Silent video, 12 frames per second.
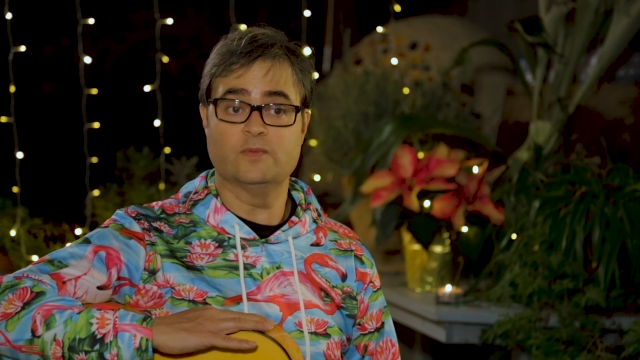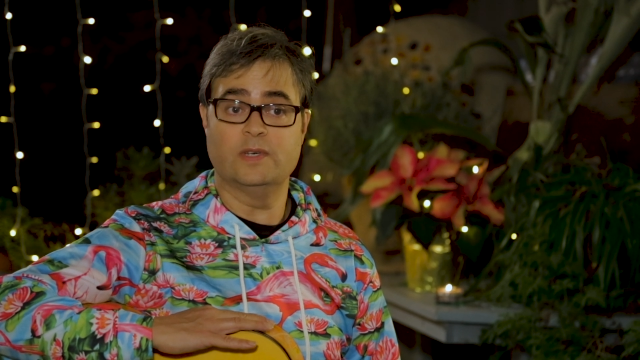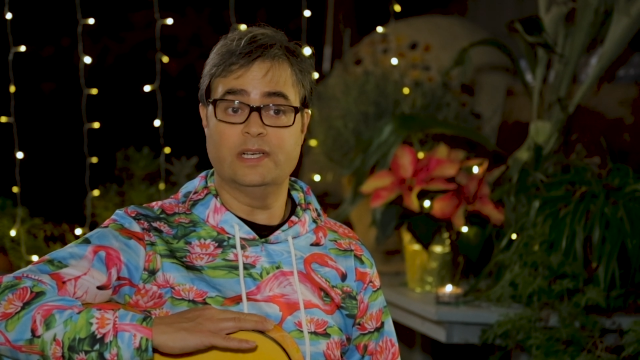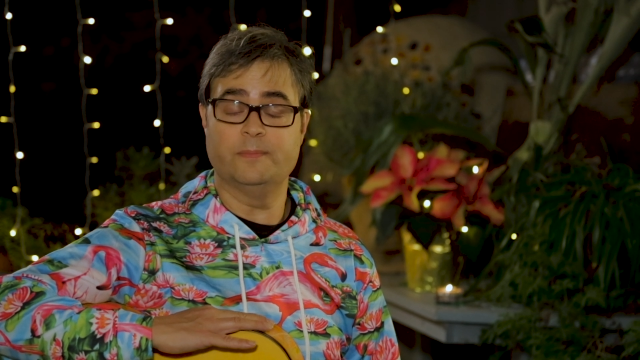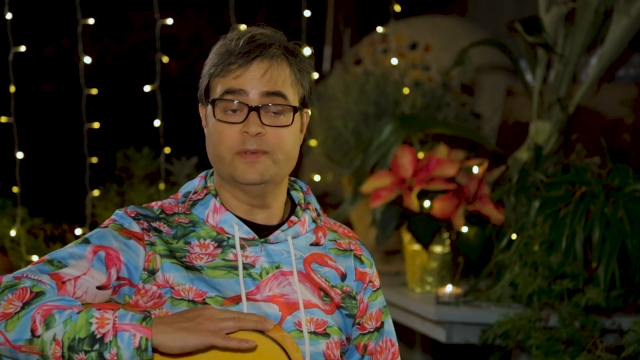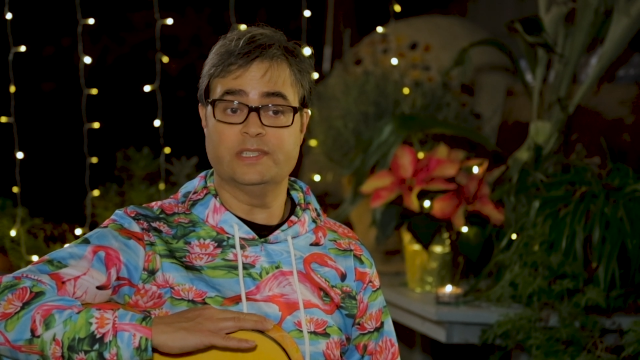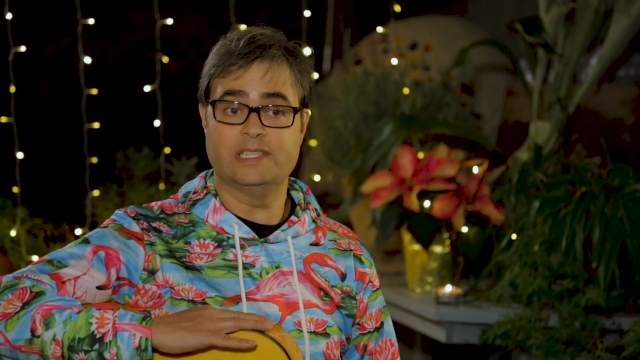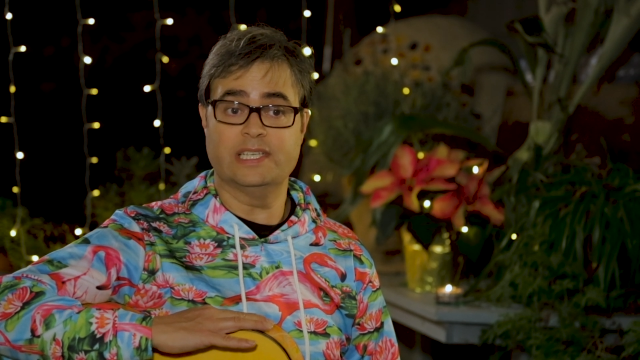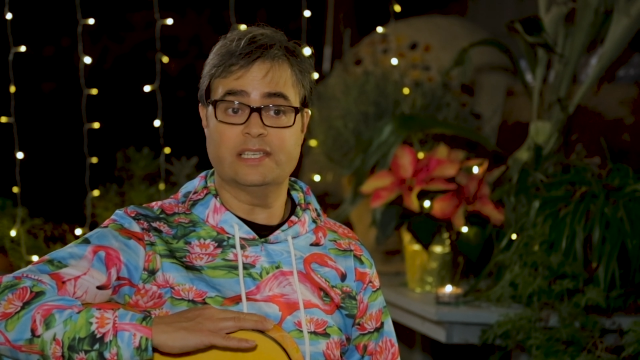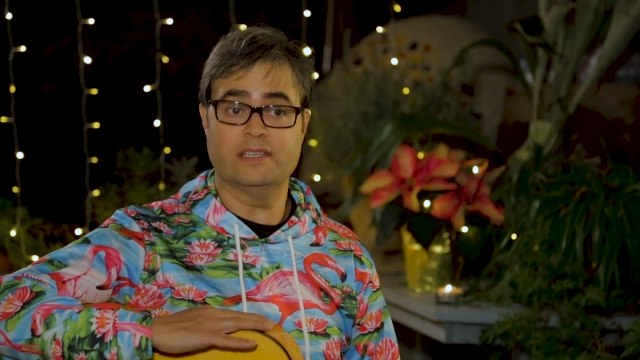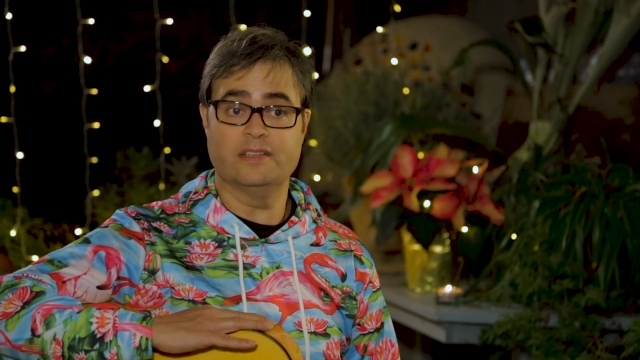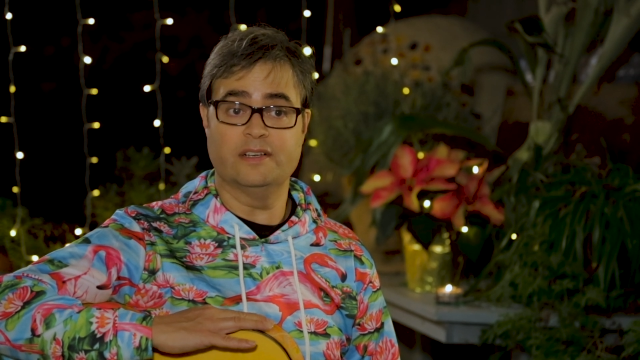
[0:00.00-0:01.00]
one in
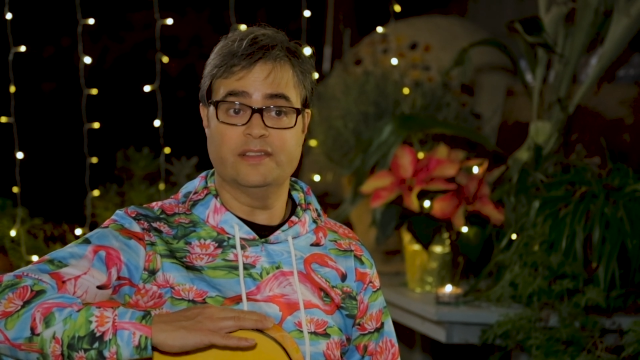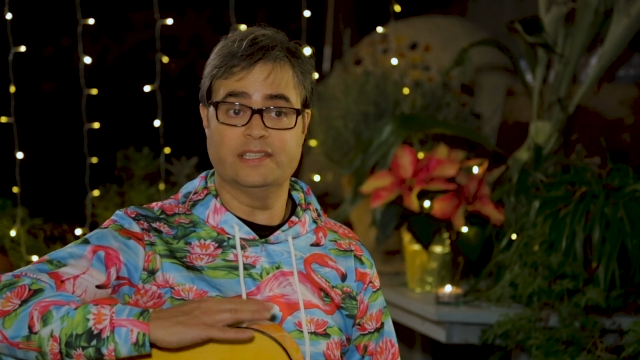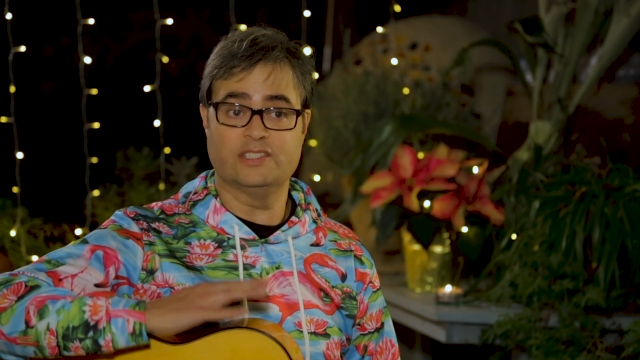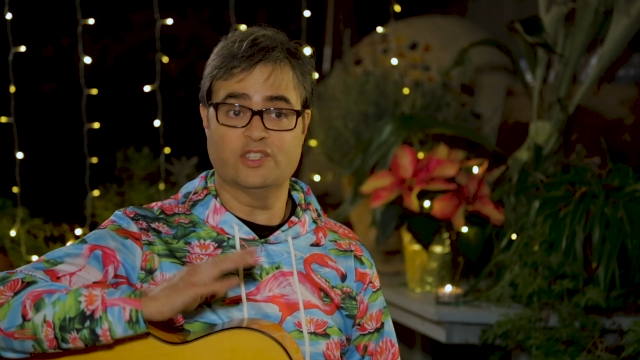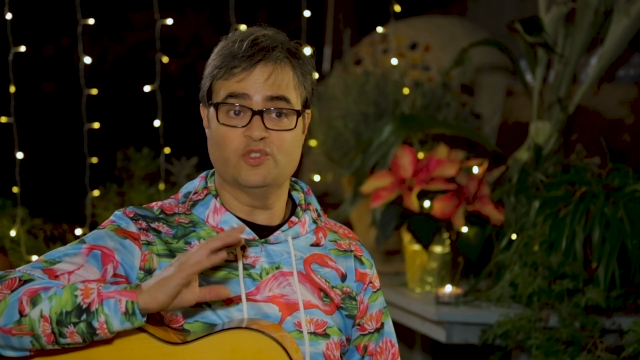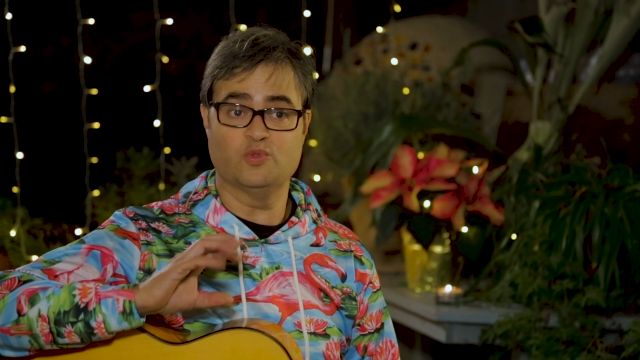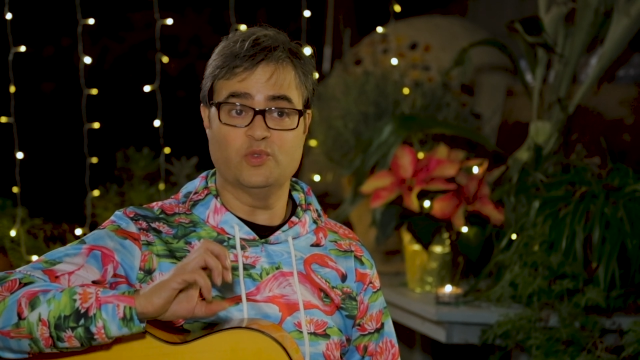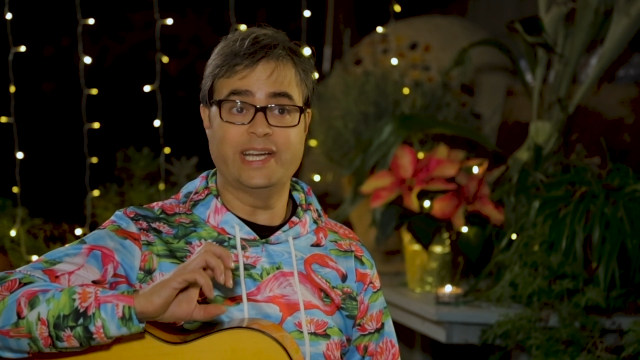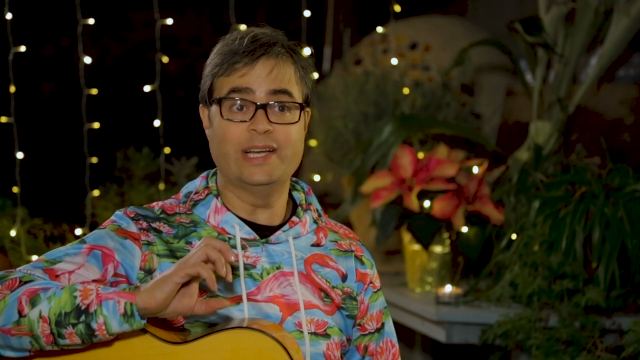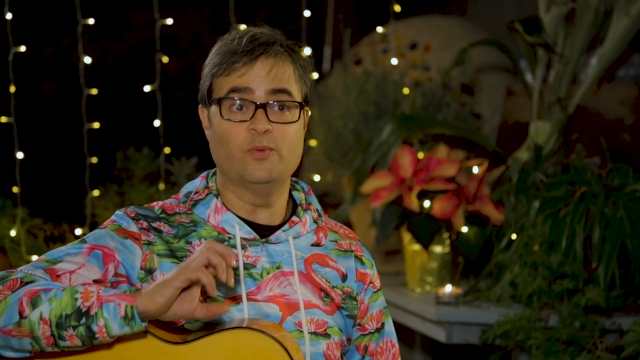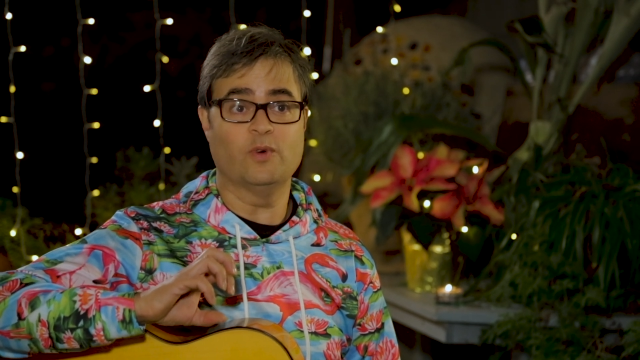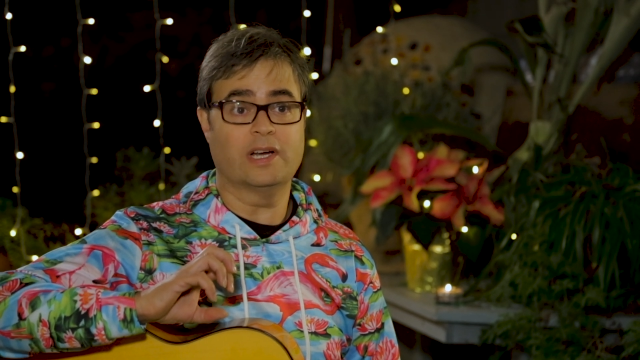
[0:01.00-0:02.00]
particular that's a
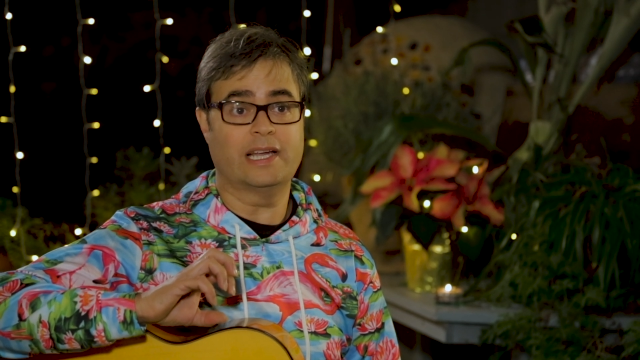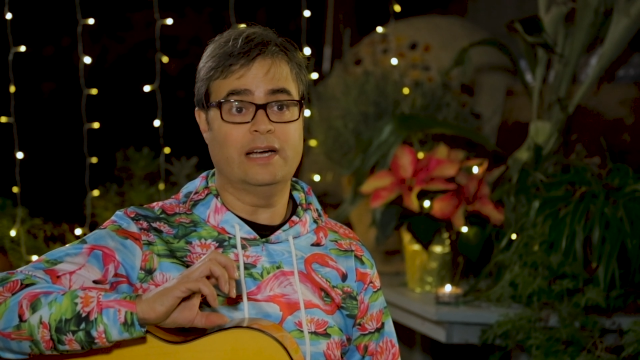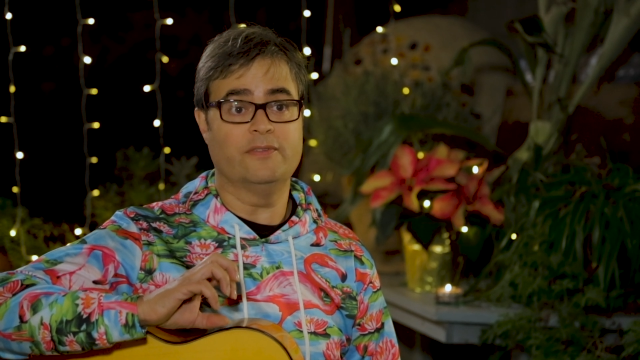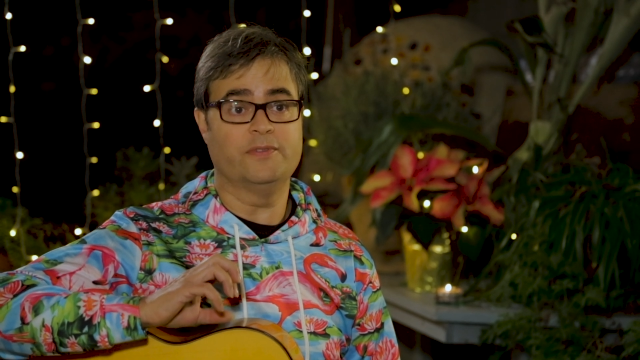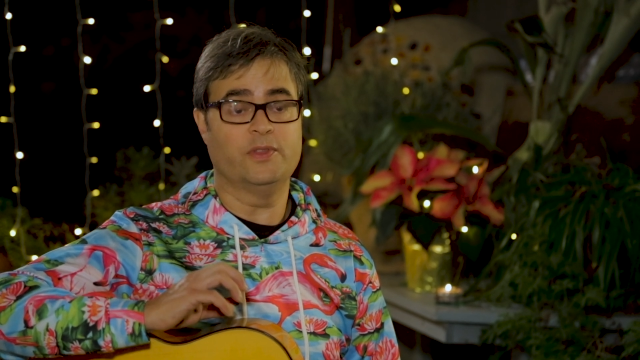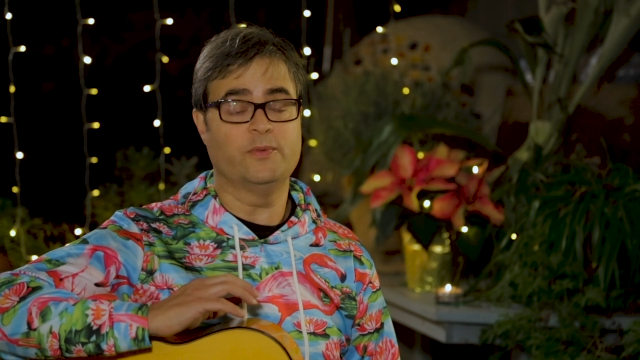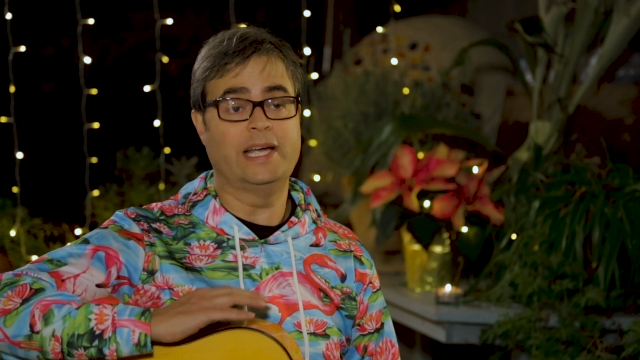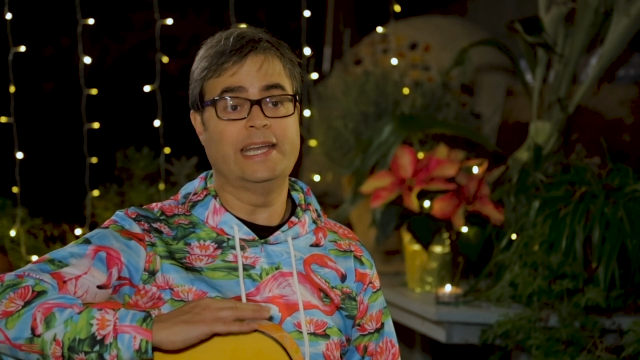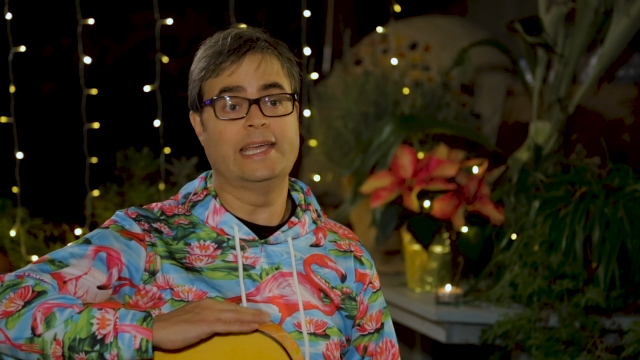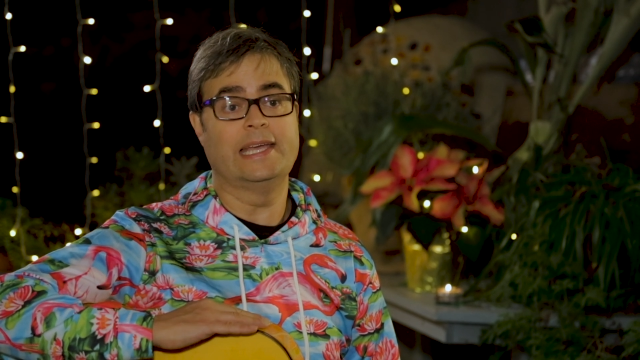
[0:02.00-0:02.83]
great workout for the right